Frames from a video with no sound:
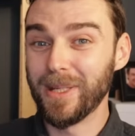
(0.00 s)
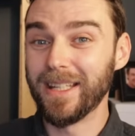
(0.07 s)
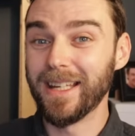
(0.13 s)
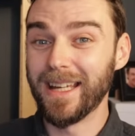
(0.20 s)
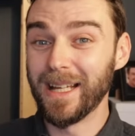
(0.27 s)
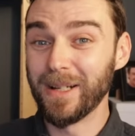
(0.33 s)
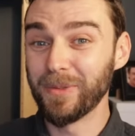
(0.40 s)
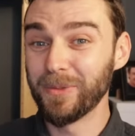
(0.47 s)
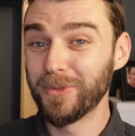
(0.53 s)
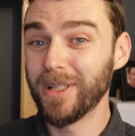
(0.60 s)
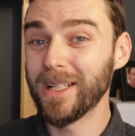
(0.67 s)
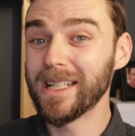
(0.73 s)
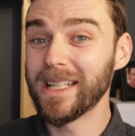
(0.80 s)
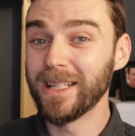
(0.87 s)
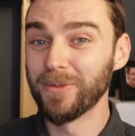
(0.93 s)
to be getting
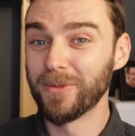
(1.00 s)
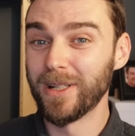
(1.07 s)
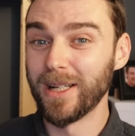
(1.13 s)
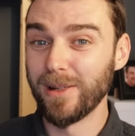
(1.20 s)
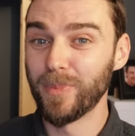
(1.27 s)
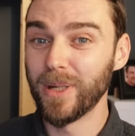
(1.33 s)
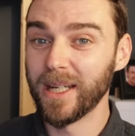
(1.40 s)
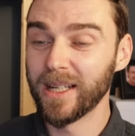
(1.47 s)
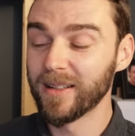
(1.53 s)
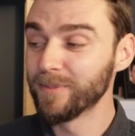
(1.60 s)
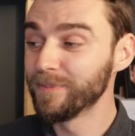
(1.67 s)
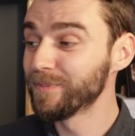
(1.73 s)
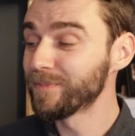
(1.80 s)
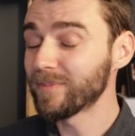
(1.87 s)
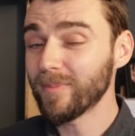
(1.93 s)
really, really big.
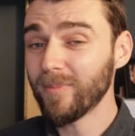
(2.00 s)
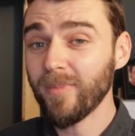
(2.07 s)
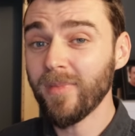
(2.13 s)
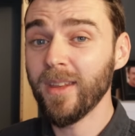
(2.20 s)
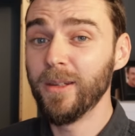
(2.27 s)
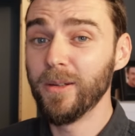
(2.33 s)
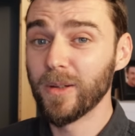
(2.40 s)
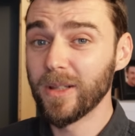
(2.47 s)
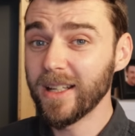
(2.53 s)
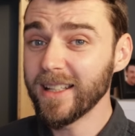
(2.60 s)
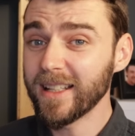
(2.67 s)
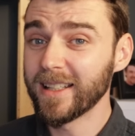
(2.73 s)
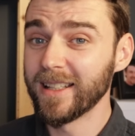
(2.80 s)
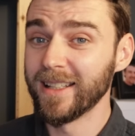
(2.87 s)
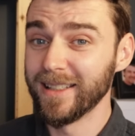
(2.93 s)
You're
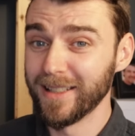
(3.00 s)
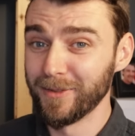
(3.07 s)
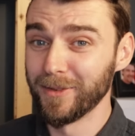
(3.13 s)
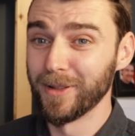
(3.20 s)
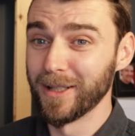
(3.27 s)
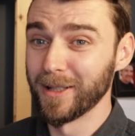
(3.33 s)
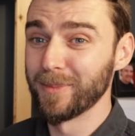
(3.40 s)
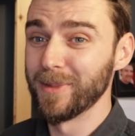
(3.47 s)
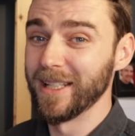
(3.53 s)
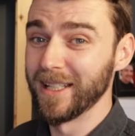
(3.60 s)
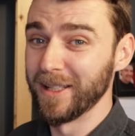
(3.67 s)
likely, if you're like me